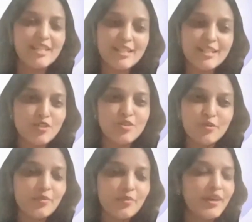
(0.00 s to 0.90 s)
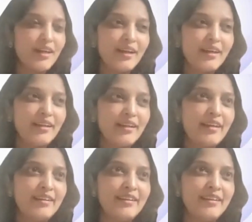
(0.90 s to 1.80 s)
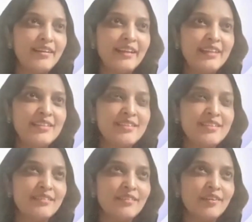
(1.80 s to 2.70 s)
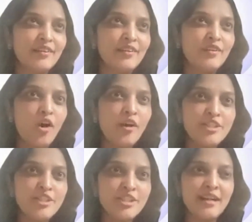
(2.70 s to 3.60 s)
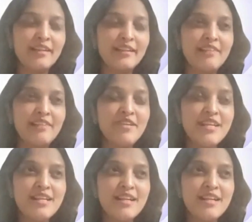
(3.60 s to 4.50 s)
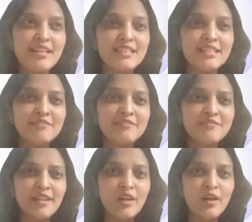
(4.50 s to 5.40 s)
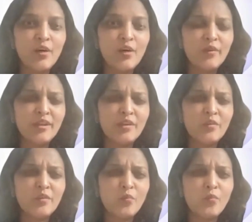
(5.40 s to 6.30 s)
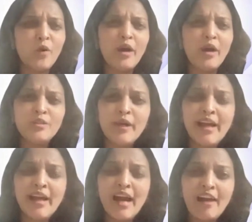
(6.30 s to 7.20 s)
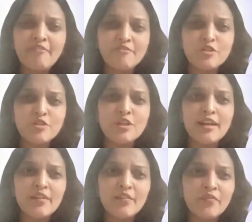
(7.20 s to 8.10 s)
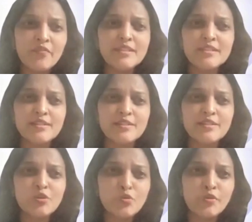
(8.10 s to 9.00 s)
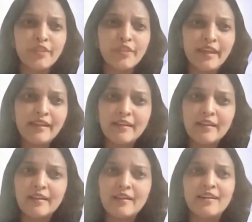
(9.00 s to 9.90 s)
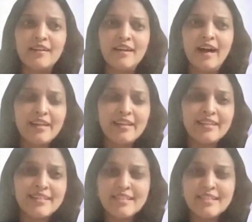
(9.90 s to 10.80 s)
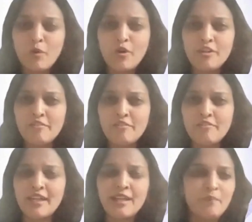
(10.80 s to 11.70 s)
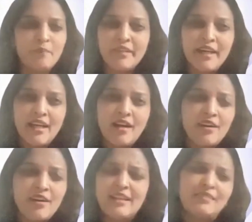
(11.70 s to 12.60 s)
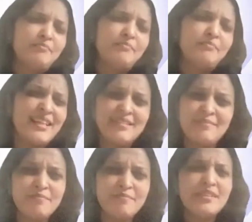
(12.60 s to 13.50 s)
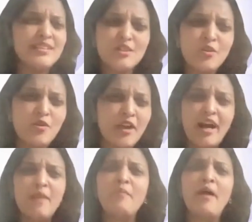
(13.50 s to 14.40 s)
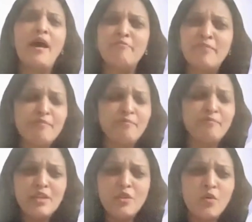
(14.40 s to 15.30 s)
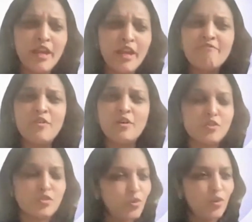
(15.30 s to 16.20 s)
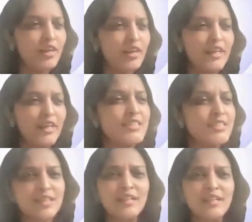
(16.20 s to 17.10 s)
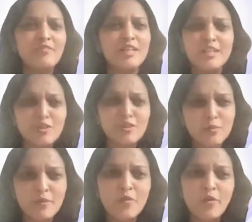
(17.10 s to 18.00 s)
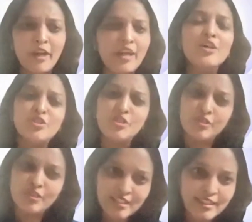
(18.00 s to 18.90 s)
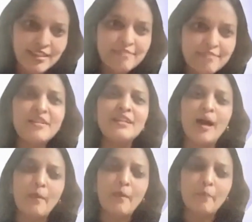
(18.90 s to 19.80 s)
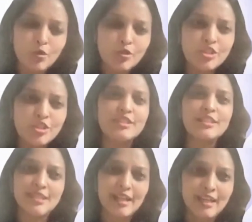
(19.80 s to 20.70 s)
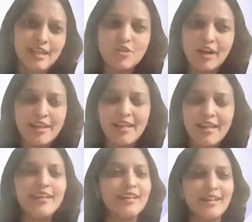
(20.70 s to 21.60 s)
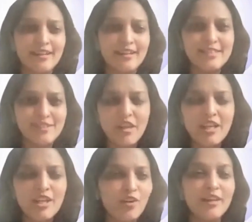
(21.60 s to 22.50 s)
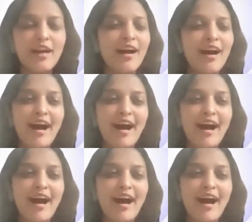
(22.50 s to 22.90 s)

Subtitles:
that is true. And it's not just that they feel as if why do I have to learn this new thing at this point of time? They are like, nah, it's okay. I've been okay for so long like this, and I will continue to be okay. So the different approaches in trying is very good.